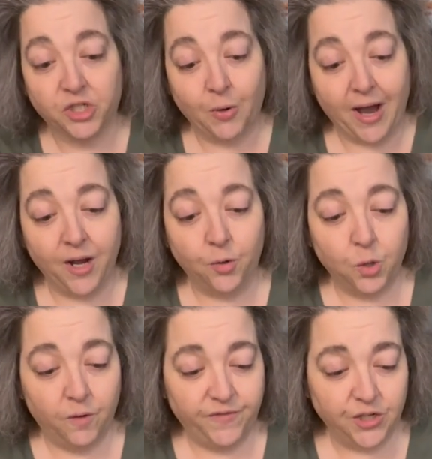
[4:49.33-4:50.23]
So I don't
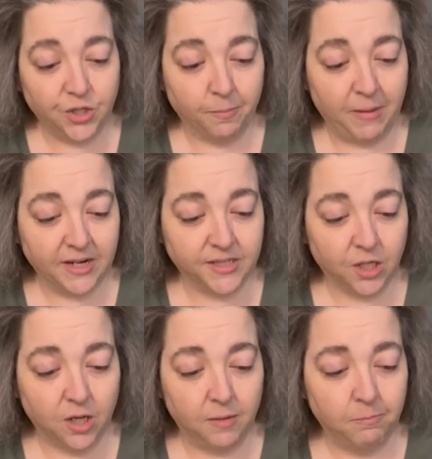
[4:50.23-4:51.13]
know if these are
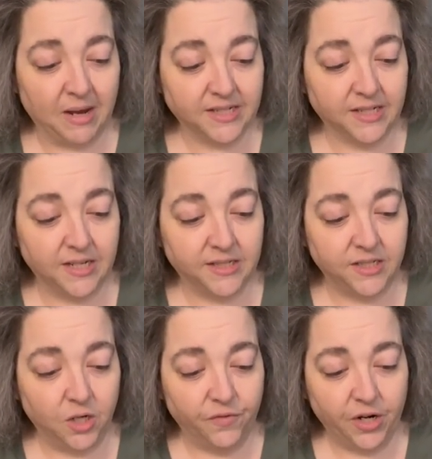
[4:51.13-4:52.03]
Mexican
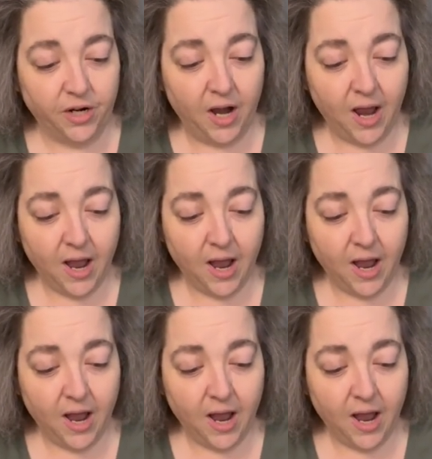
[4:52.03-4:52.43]
silver.